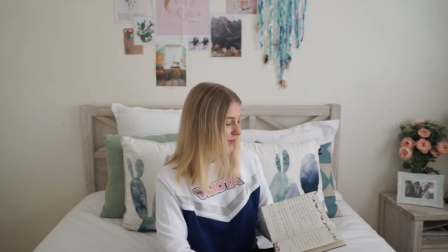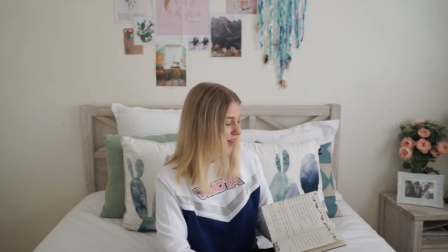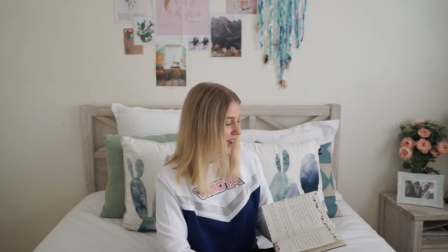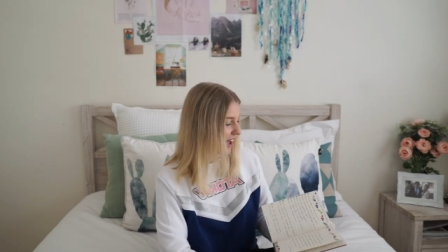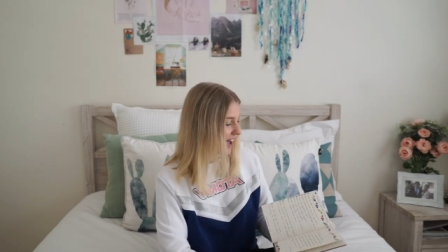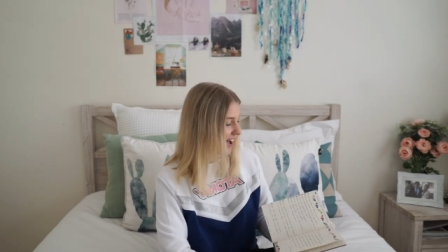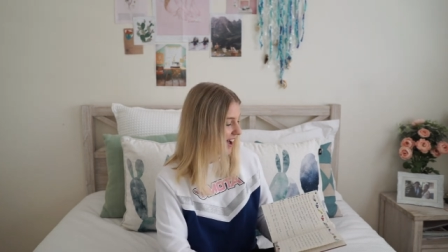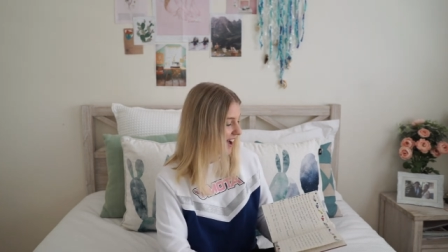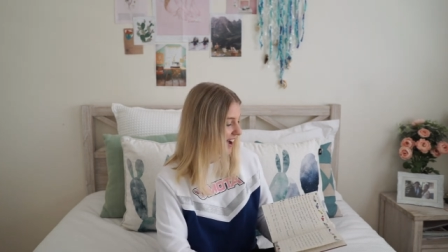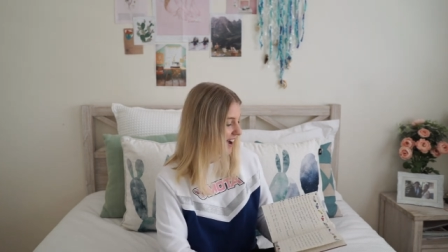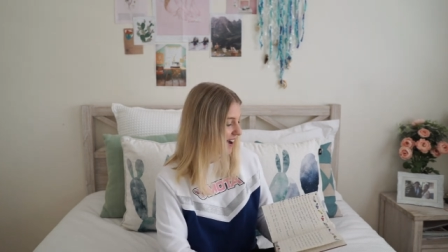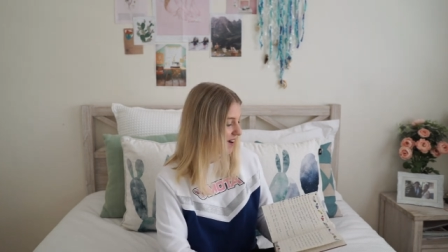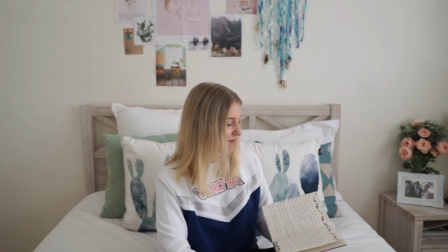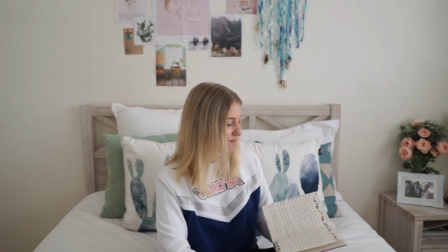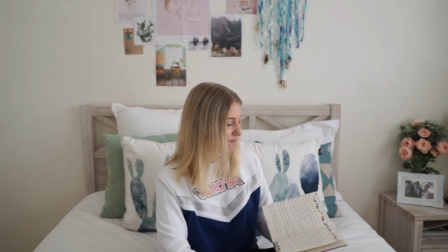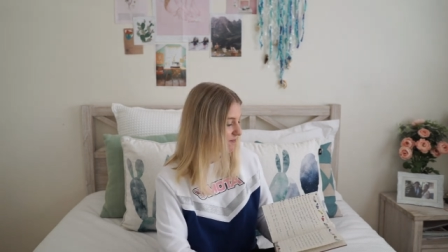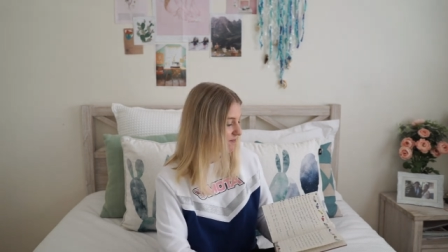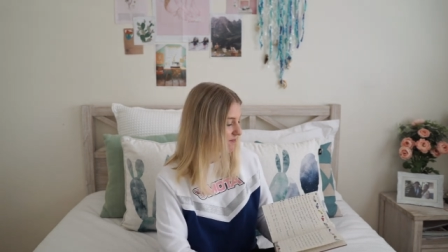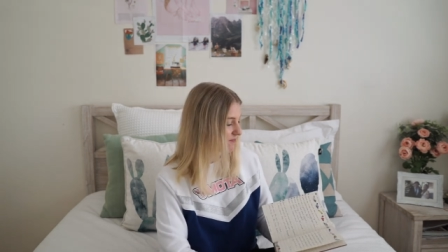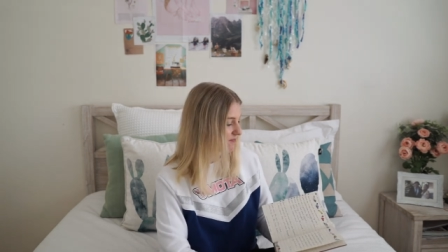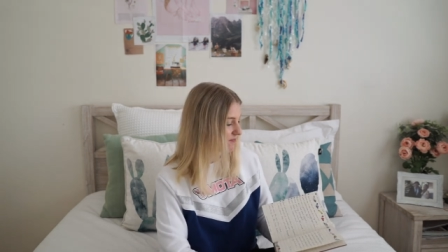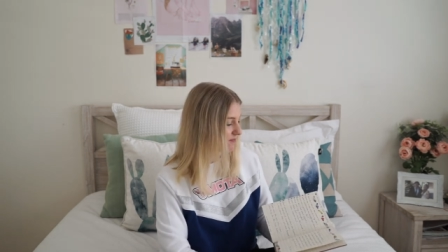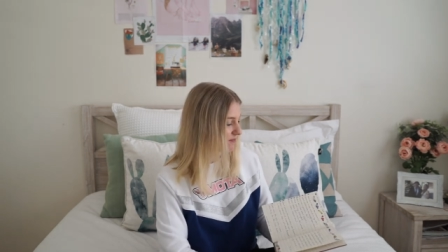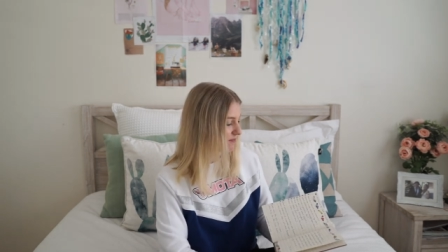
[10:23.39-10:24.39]
Um,
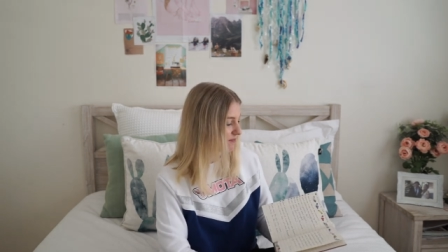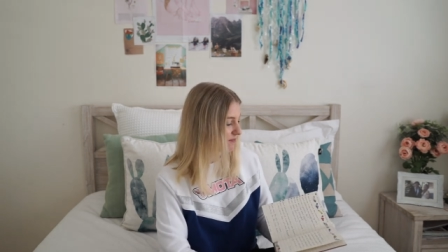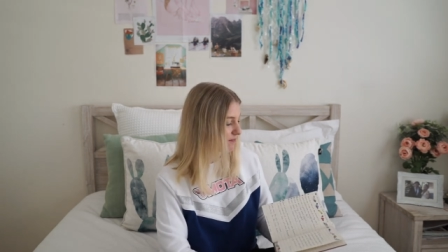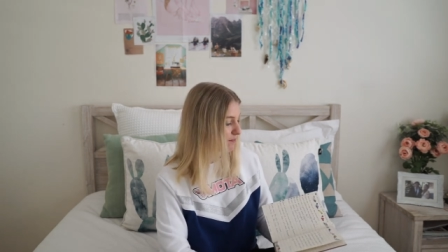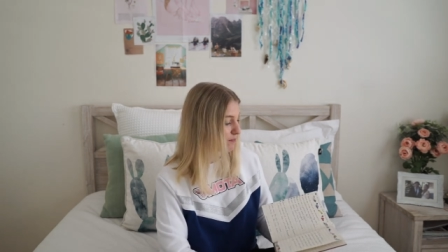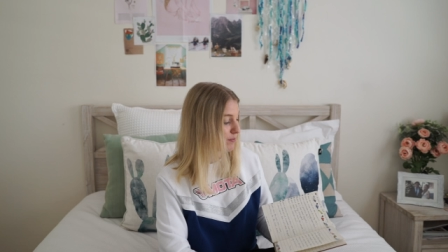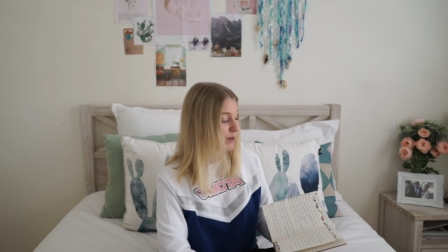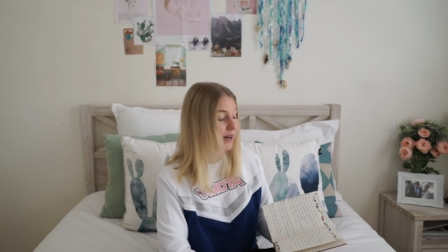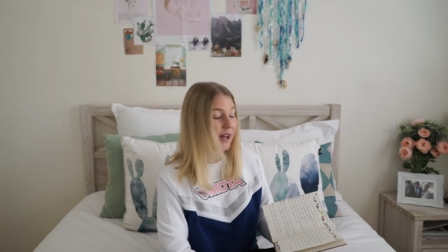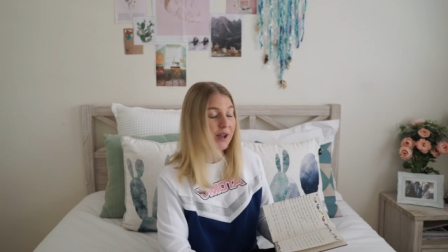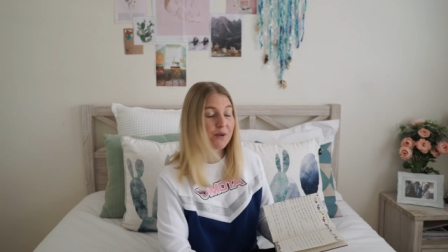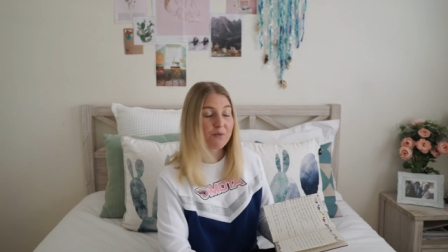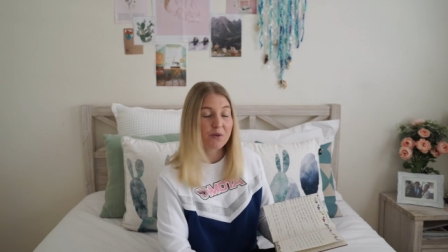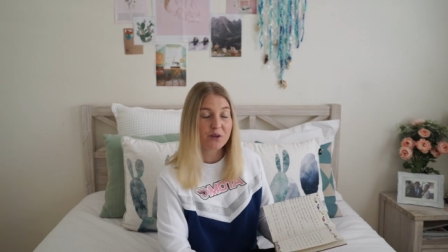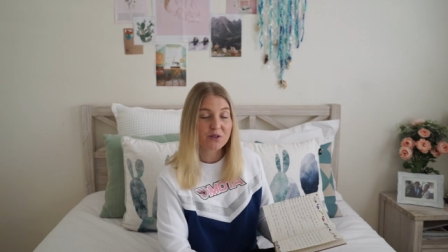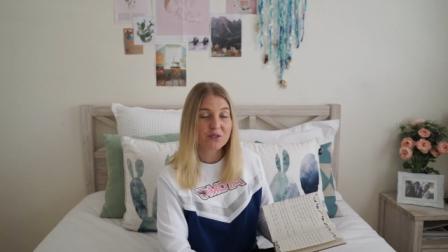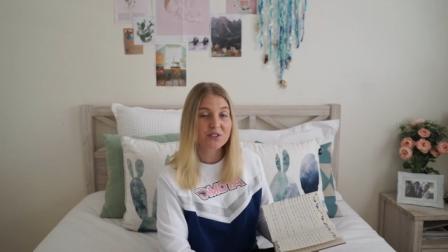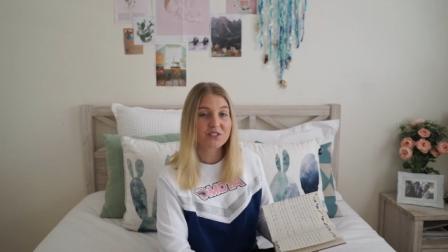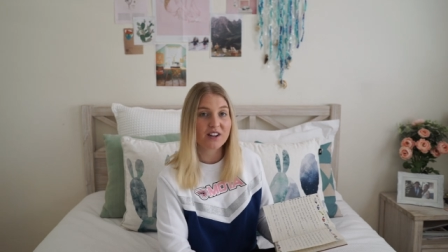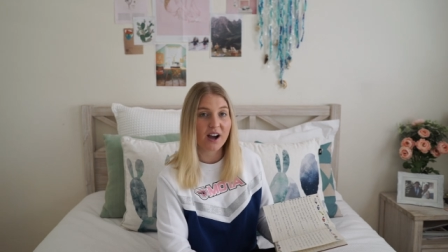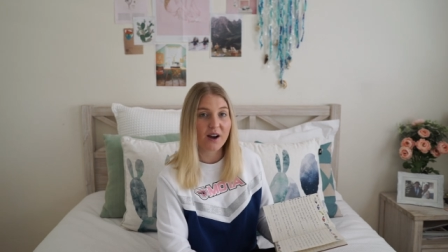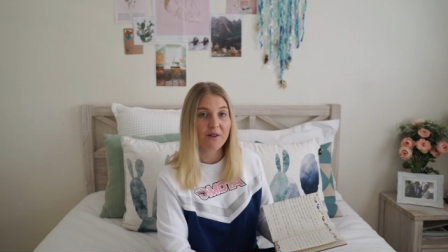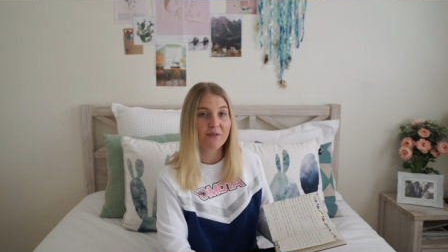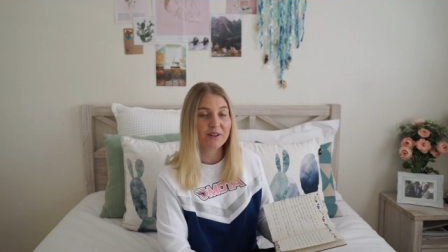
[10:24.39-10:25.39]
but I will
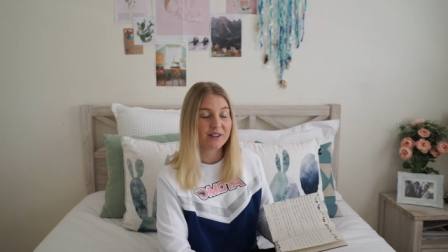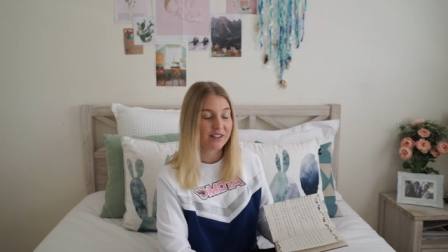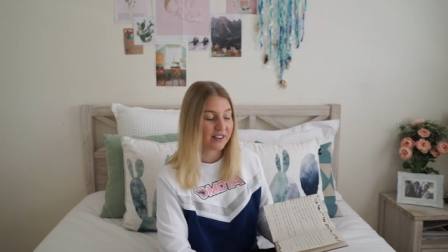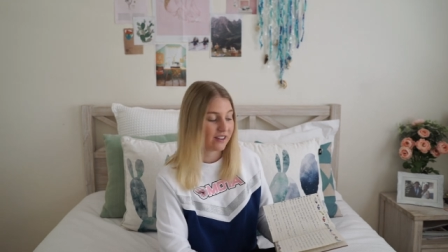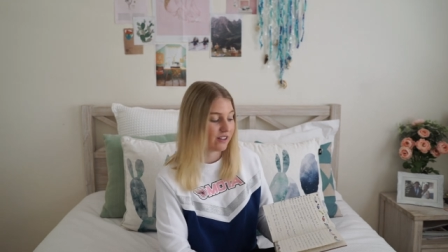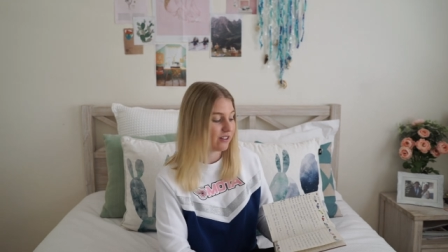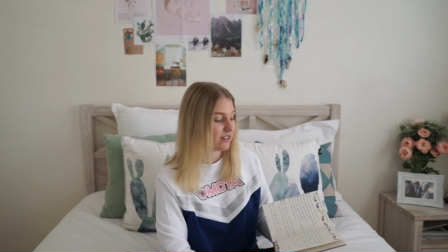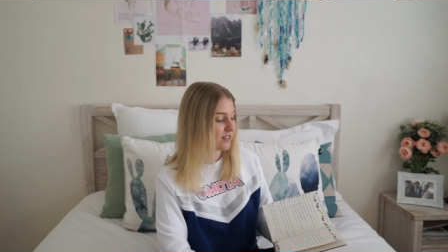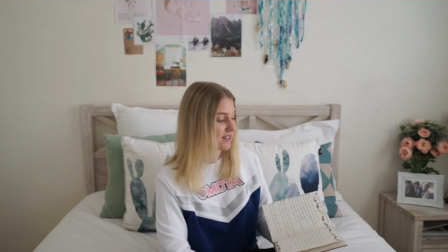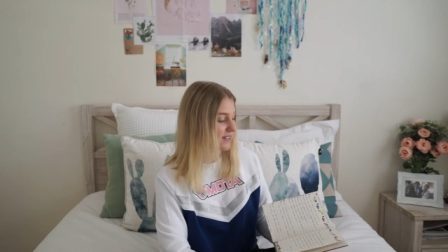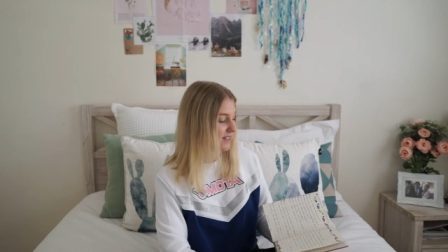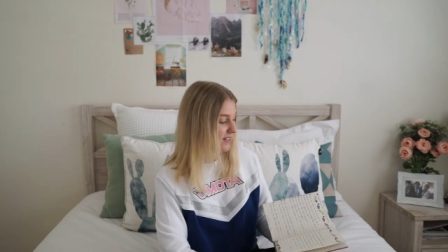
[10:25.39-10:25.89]
start one of those